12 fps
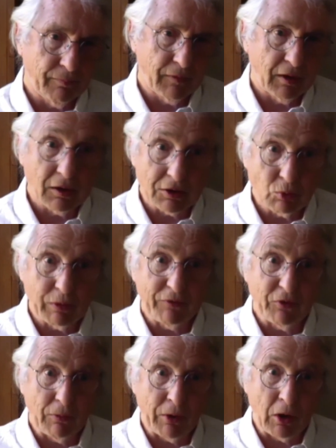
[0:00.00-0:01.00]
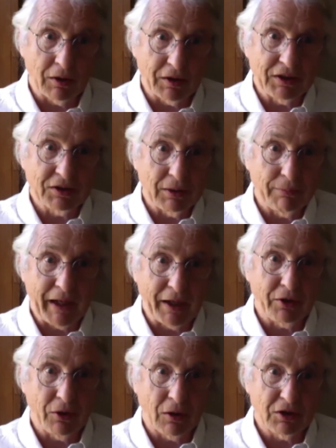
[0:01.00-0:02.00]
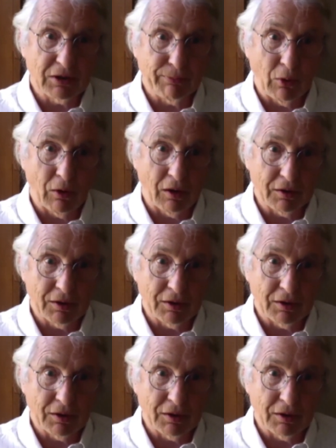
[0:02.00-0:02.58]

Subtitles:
because wiffle ball is a backyard sport.